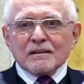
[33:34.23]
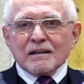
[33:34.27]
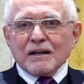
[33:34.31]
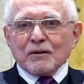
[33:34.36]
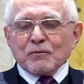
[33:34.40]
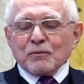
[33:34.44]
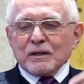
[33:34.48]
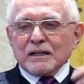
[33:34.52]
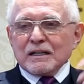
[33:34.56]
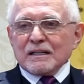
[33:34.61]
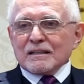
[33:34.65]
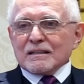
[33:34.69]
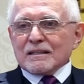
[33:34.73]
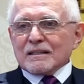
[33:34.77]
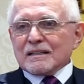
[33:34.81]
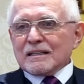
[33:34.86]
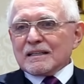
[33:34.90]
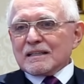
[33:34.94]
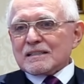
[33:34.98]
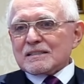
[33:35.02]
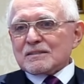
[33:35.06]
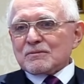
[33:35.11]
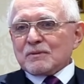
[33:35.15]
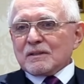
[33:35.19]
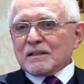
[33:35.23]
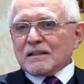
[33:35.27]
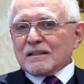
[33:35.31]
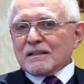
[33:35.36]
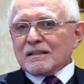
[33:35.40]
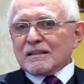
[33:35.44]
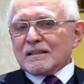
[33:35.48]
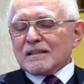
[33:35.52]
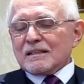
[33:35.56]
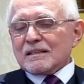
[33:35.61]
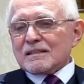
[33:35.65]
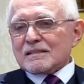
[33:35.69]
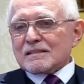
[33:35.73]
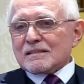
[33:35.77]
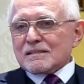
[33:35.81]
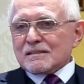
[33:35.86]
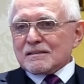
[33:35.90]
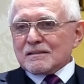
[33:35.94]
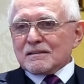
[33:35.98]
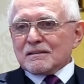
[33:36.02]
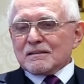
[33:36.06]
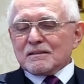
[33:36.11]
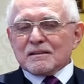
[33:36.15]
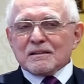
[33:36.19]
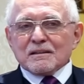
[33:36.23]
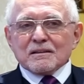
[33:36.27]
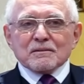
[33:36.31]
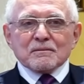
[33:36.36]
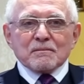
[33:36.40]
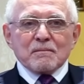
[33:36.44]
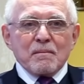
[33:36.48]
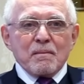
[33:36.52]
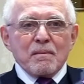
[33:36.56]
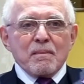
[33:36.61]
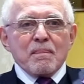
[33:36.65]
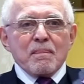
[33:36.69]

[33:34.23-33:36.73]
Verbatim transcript: I went into this, went into this. Uh, you know.